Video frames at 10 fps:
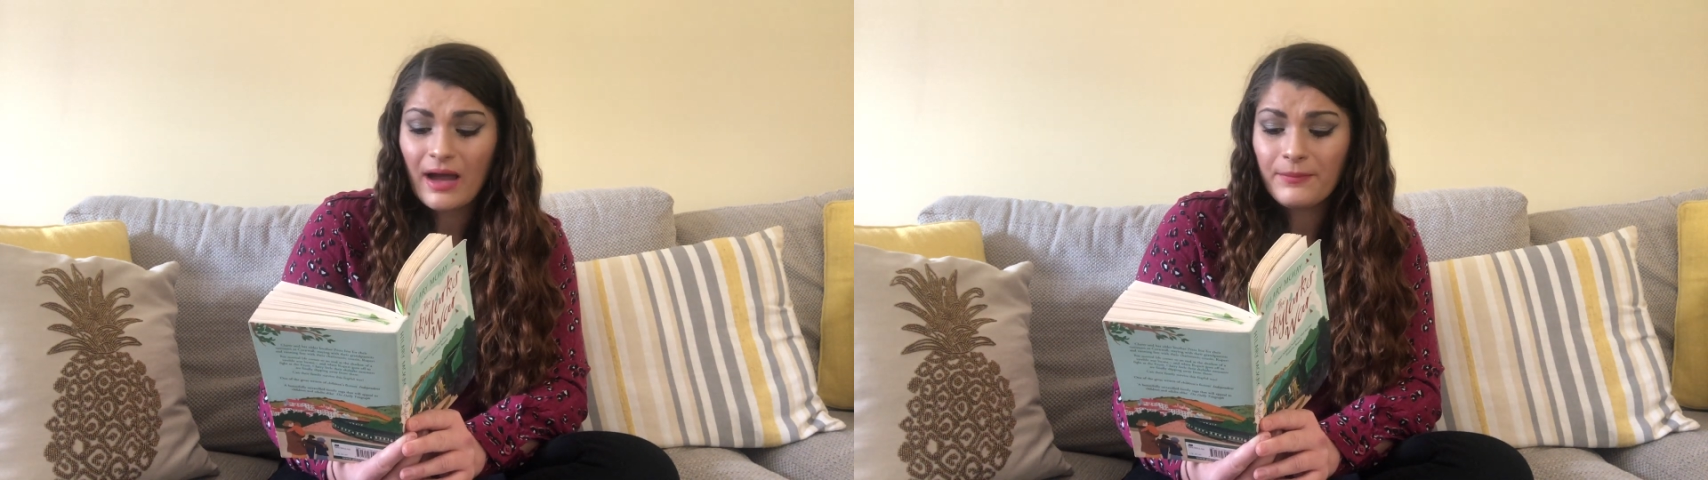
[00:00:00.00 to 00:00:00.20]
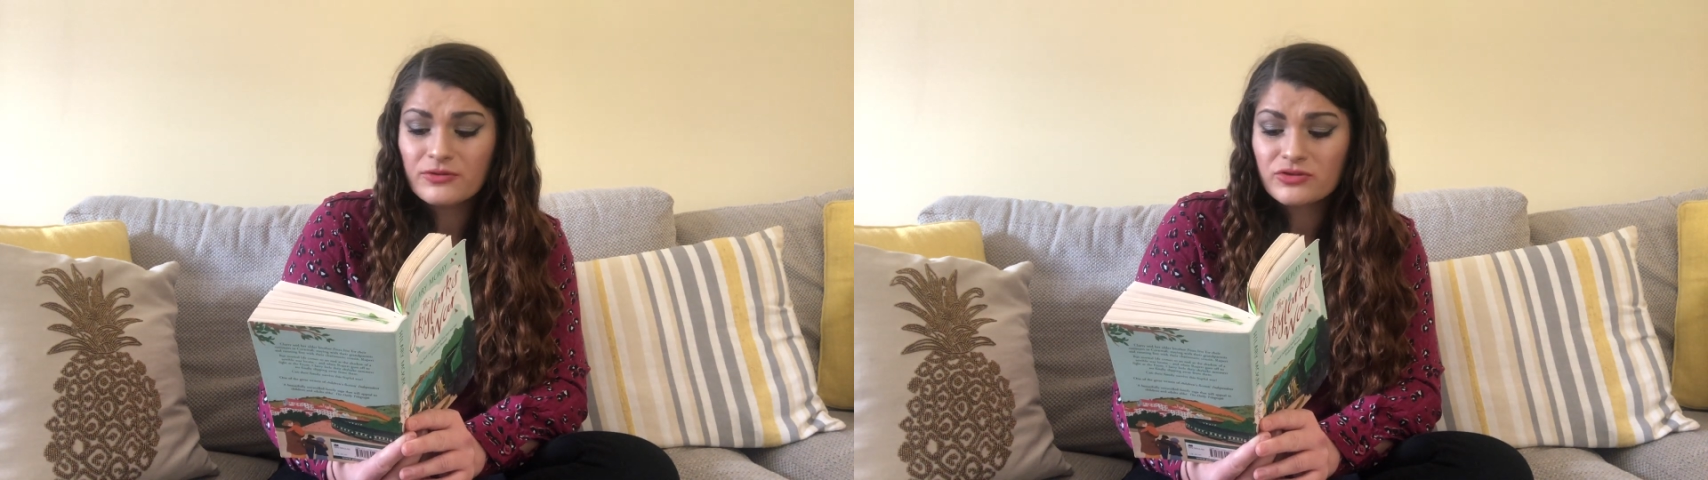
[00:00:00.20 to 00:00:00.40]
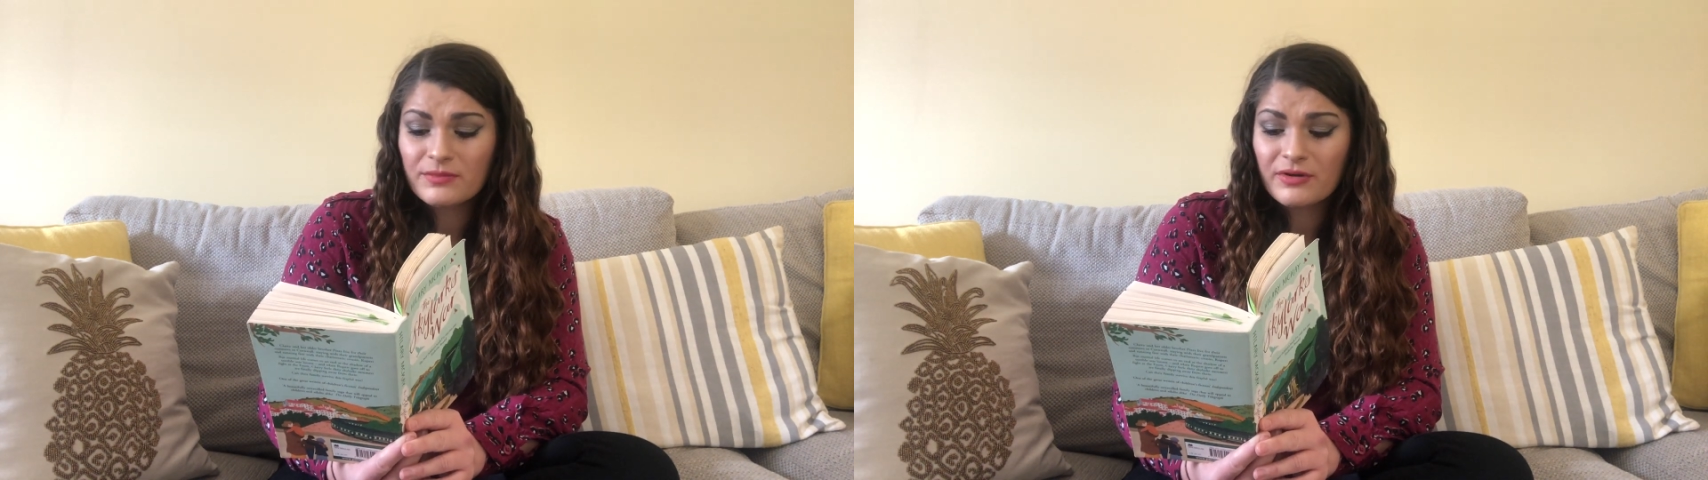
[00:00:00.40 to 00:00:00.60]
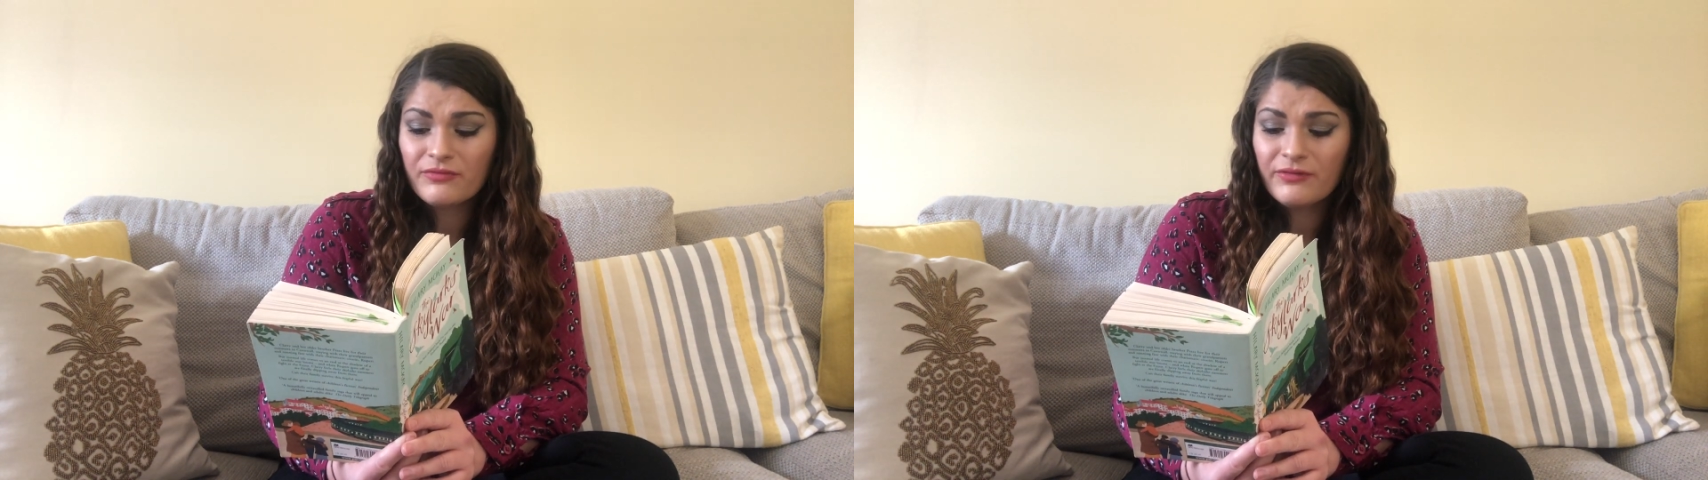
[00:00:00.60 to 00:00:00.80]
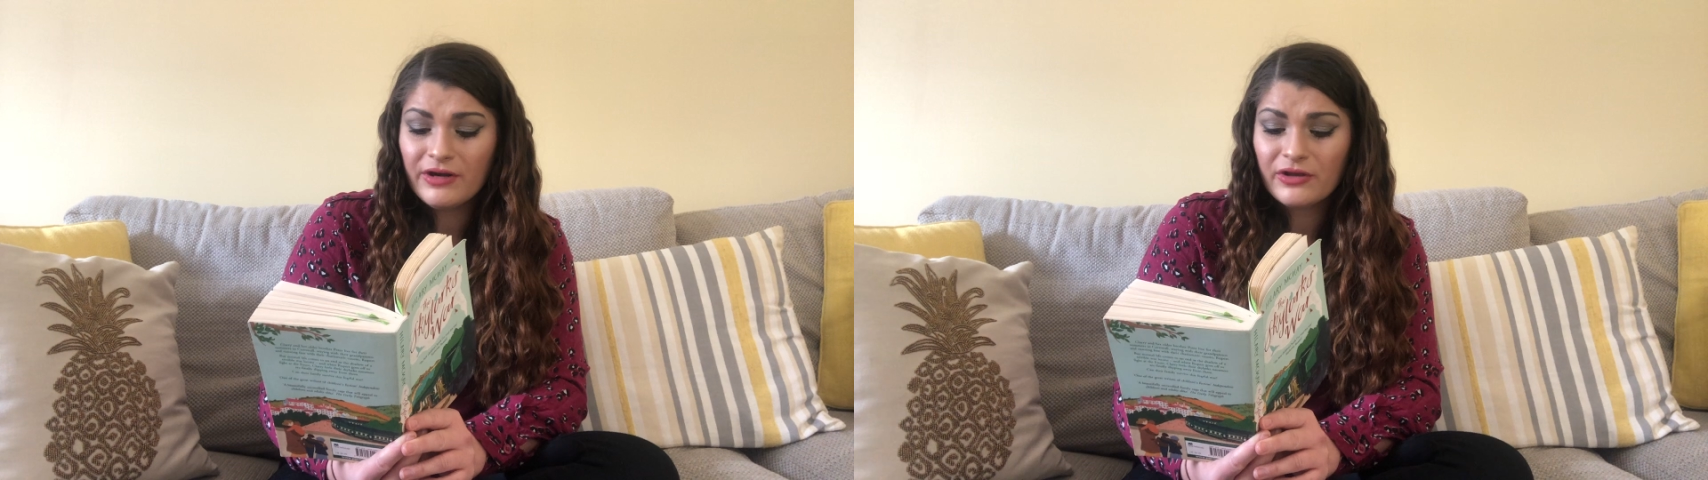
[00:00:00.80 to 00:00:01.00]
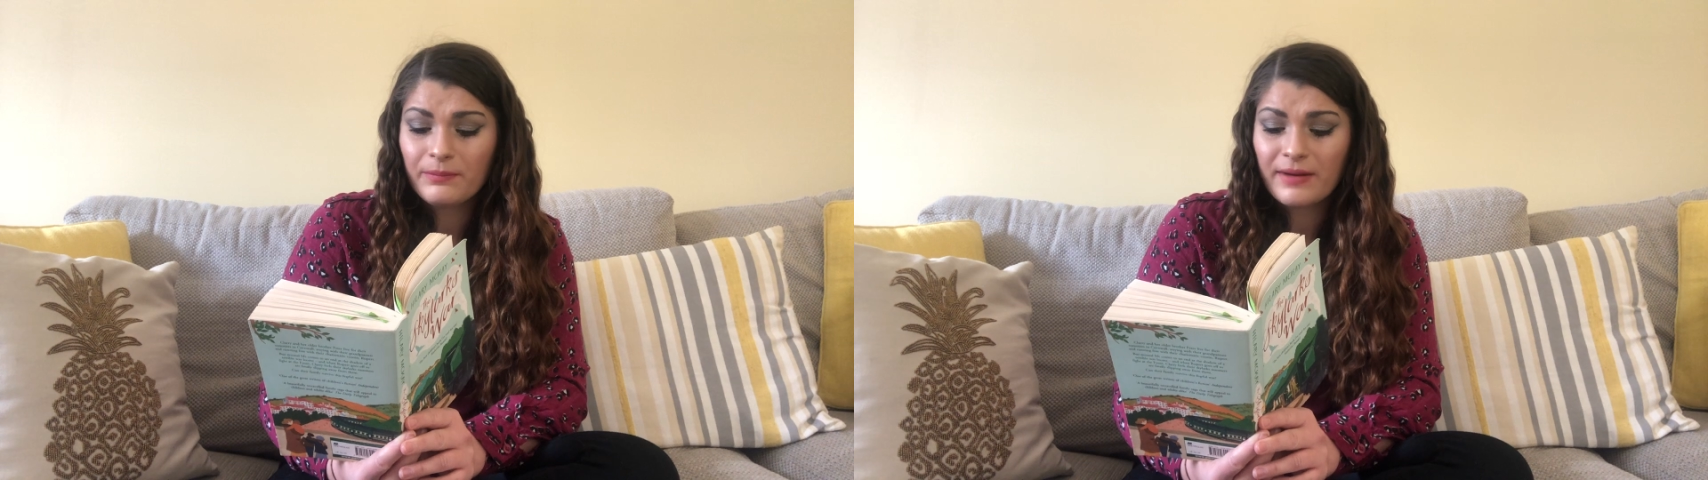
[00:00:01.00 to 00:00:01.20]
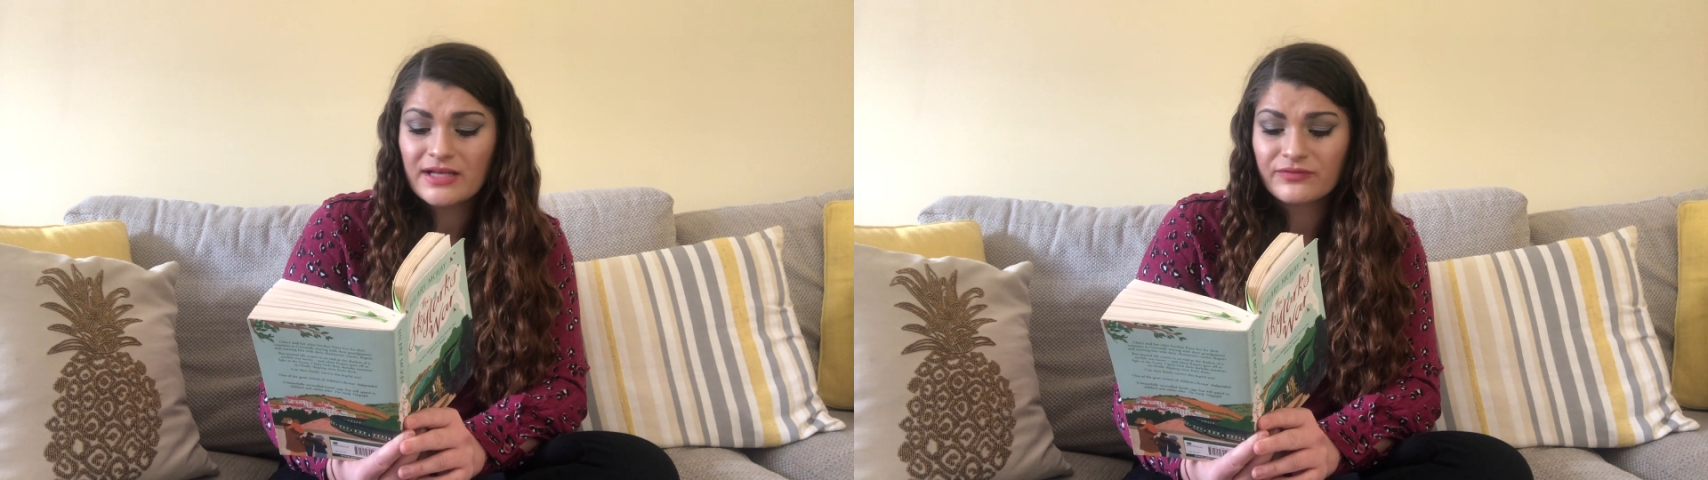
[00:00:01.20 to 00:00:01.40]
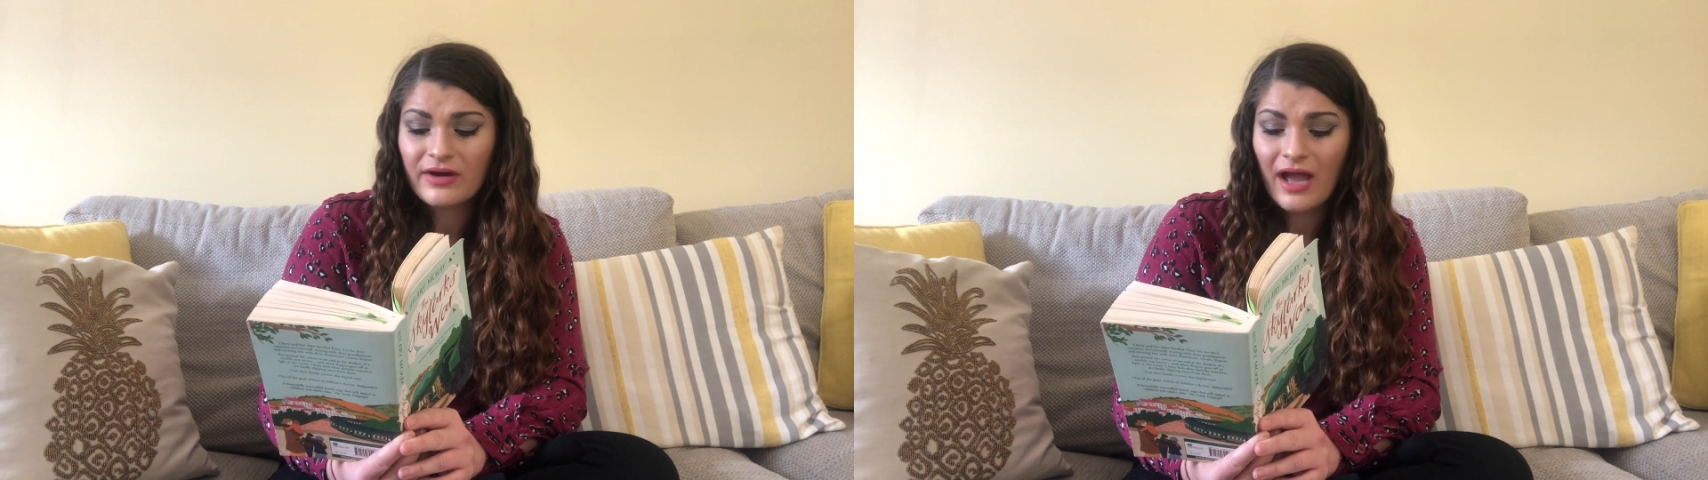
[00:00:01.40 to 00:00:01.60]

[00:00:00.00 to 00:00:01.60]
apple tree would be a really good place for a